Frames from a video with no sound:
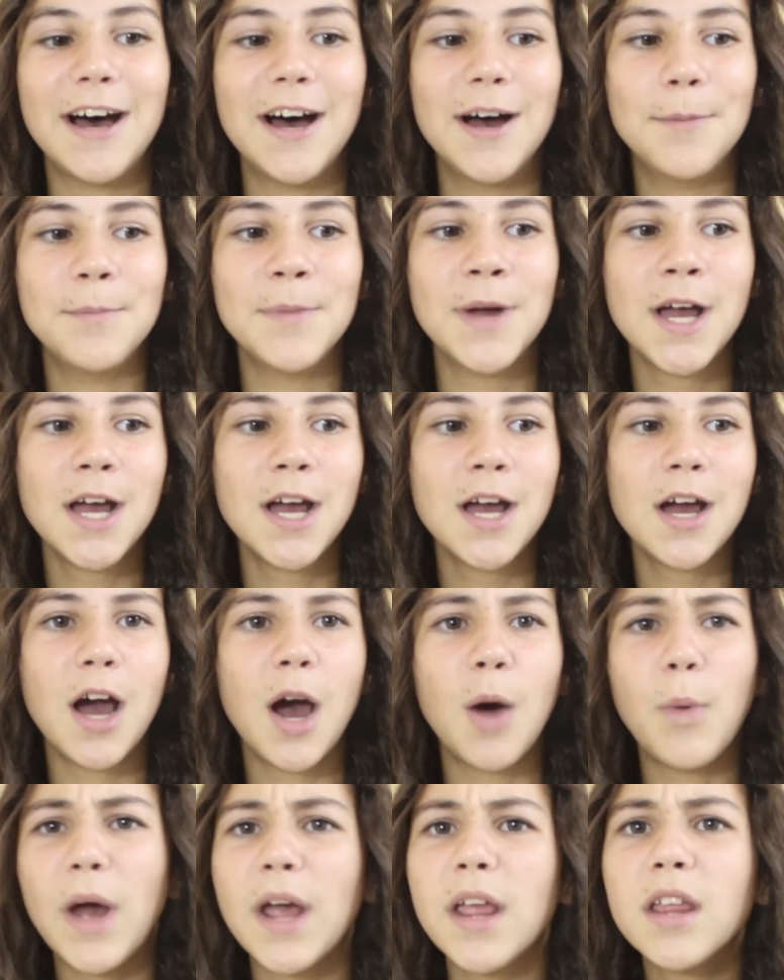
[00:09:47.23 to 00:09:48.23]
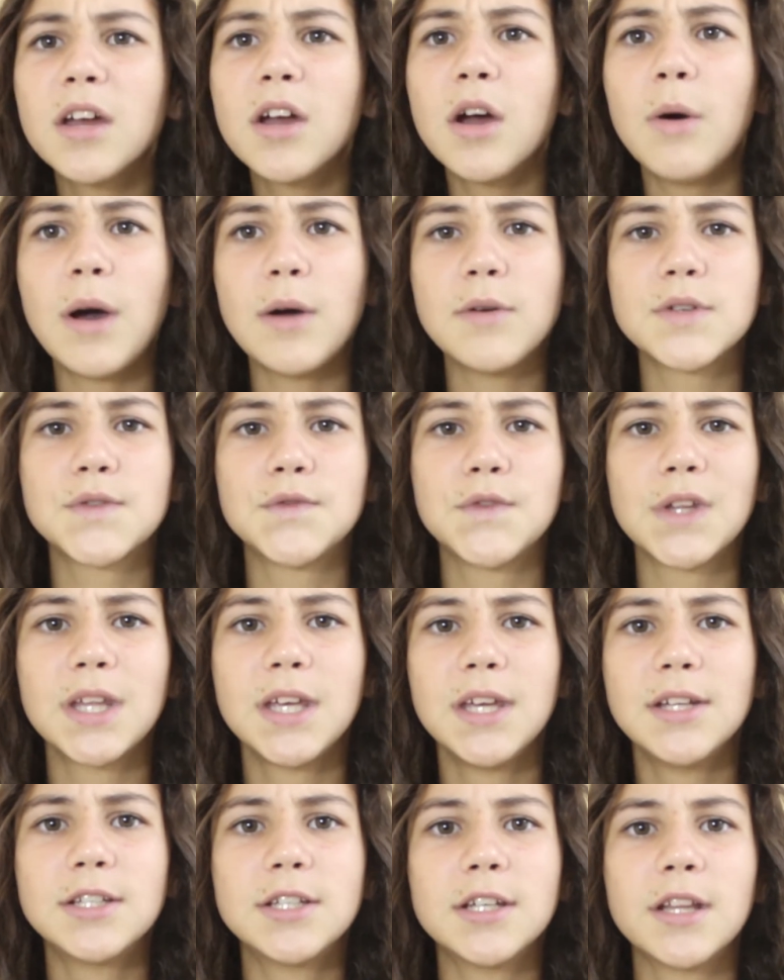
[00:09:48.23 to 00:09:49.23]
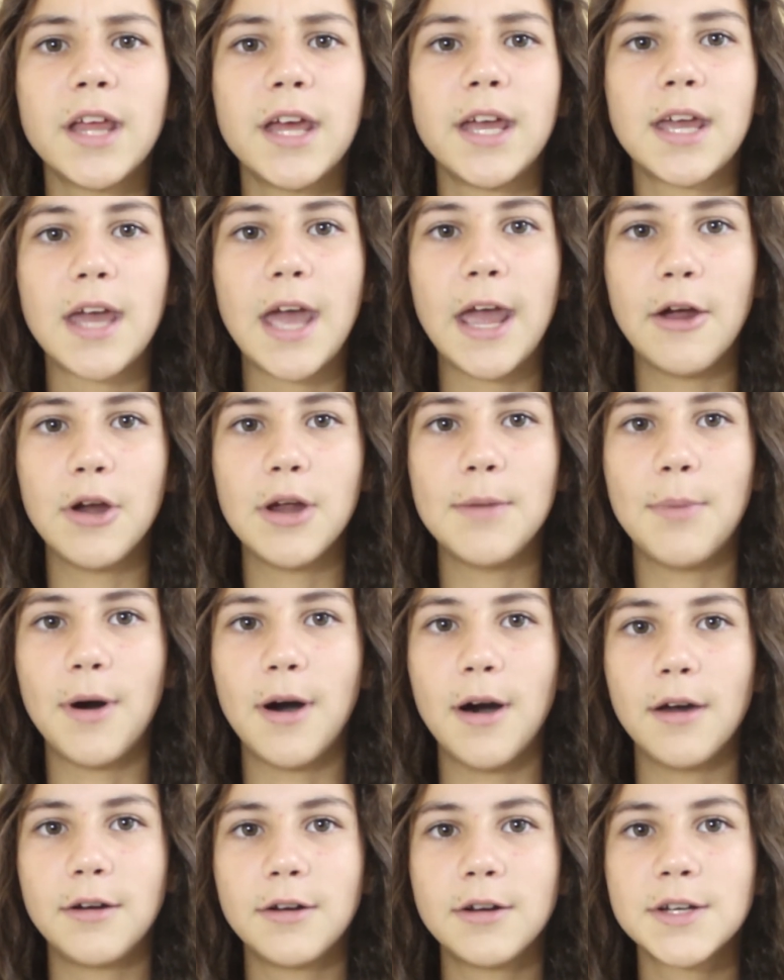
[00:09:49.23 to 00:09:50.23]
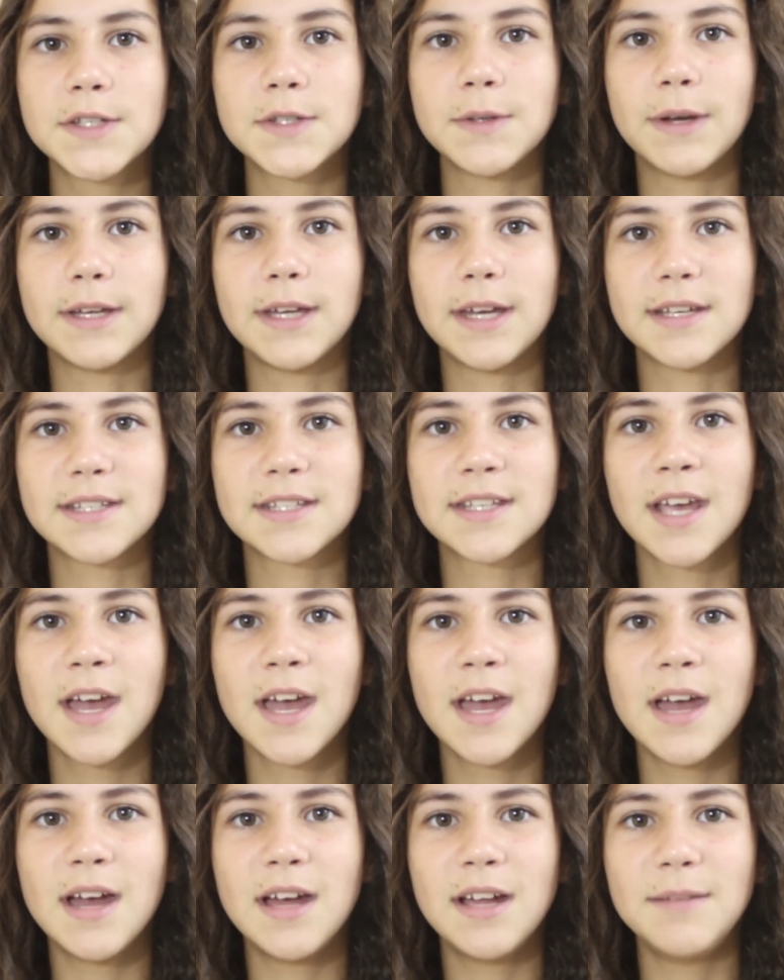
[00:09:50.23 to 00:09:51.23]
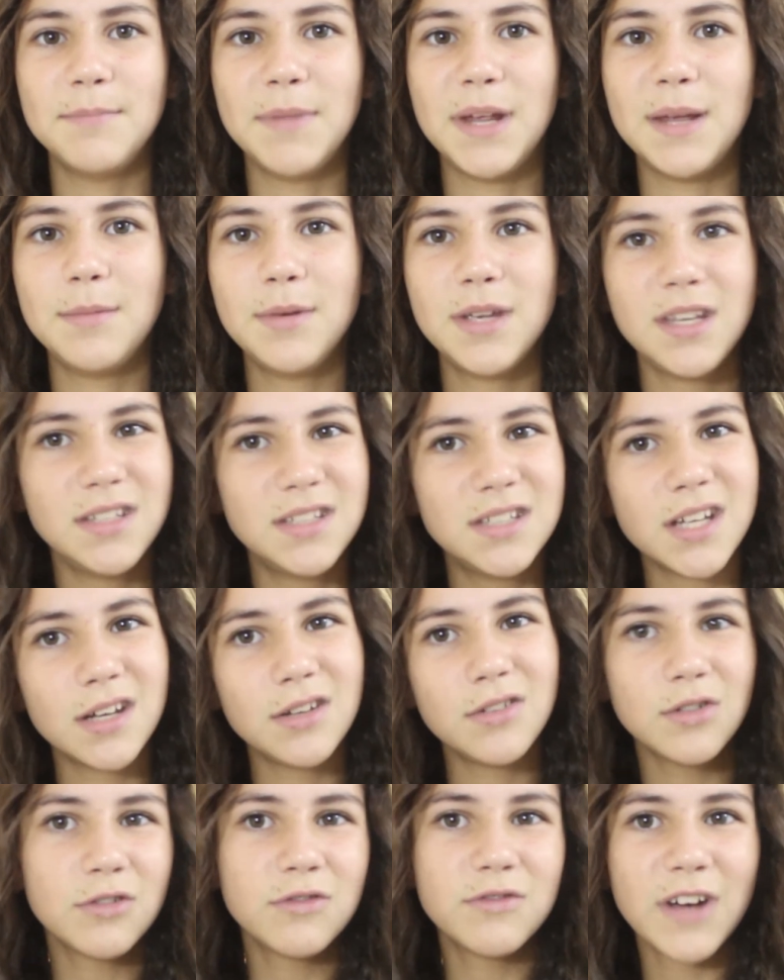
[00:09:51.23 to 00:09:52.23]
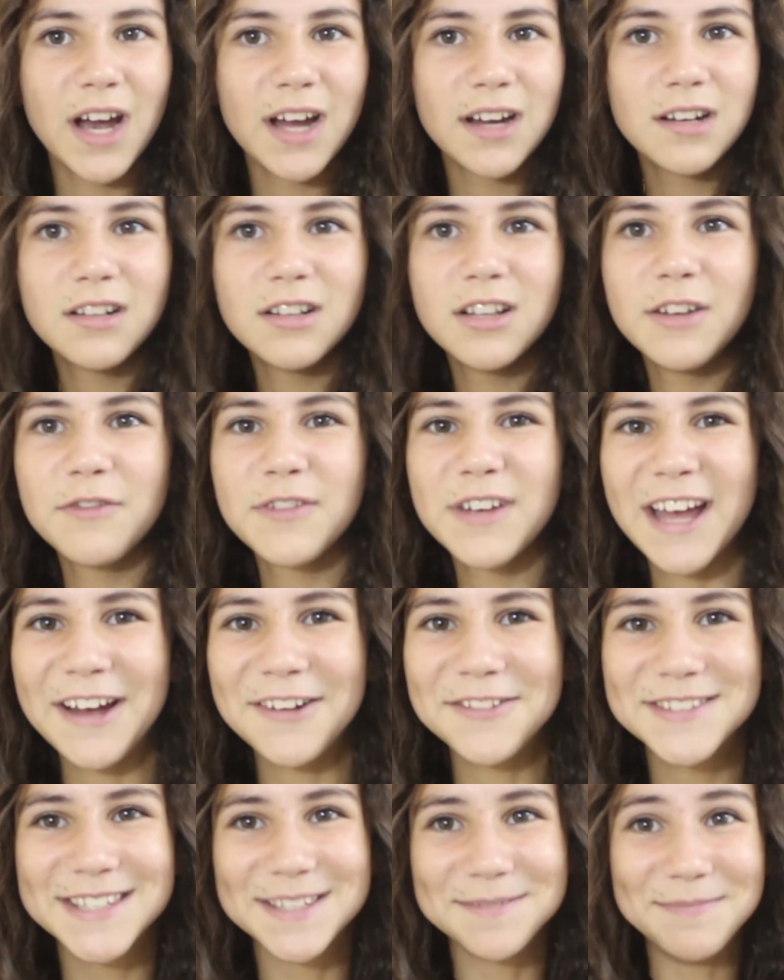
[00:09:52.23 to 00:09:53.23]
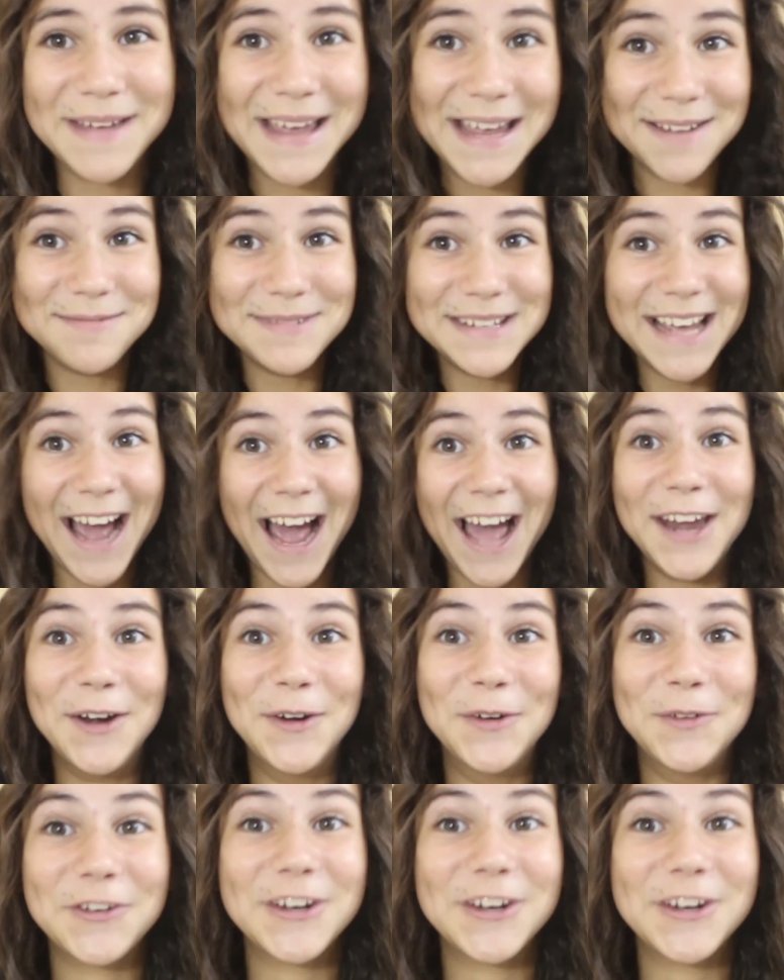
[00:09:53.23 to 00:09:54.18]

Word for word: Um, a while ago, I was really into like Harry Potter, so I guess Maybe Daniel Radcliffe counts, maybe, I don't